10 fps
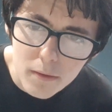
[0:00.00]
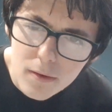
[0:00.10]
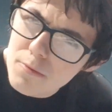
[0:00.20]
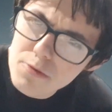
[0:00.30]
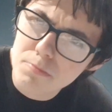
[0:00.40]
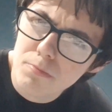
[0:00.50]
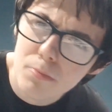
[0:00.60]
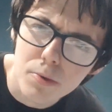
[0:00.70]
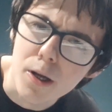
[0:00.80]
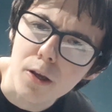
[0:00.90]
it was
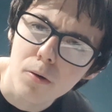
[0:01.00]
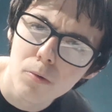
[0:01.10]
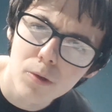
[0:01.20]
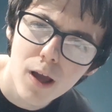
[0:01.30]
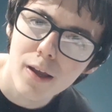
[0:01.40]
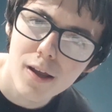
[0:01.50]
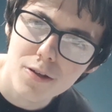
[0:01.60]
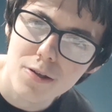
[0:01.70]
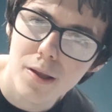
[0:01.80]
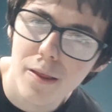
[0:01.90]
pretty cool, I
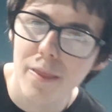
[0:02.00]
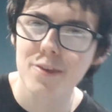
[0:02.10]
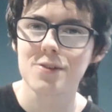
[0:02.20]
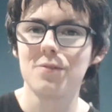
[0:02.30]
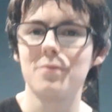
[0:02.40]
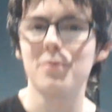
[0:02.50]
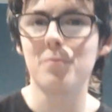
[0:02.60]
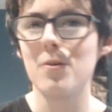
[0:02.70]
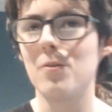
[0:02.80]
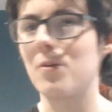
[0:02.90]
guess. So the
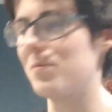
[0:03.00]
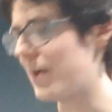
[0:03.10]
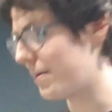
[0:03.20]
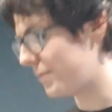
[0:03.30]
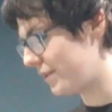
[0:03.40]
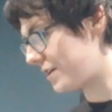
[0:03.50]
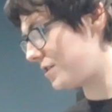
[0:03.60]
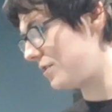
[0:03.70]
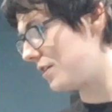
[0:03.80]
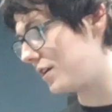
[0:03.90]
World Cup happened
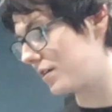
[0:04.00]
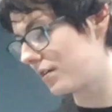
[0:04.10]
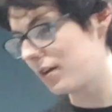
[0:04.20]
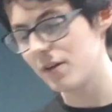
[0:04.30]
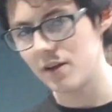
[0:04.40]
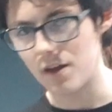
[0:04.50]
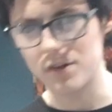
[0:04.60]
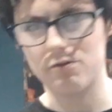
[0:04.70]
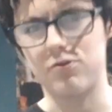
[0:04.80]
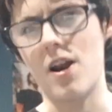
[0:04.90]
this year. I
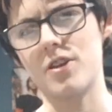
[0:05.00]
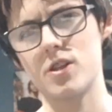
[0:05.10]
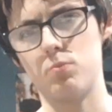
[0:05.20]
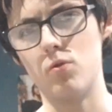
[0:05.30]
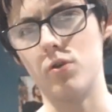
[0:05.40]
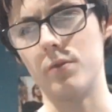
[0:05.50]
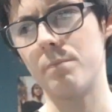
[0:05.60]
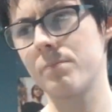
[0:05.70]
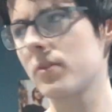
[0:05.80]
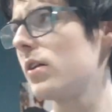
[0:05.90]
think France won.
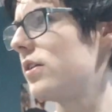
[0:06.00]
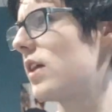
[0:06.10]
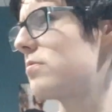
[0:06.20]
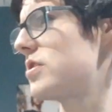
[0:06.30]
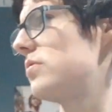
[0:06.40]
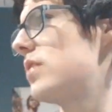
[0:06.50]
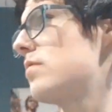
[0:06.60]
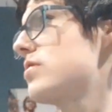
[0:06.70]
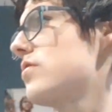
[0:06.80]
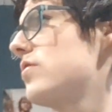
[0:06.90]
That was
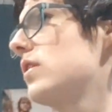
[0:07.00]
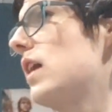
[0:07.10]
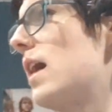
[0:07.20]
a thing that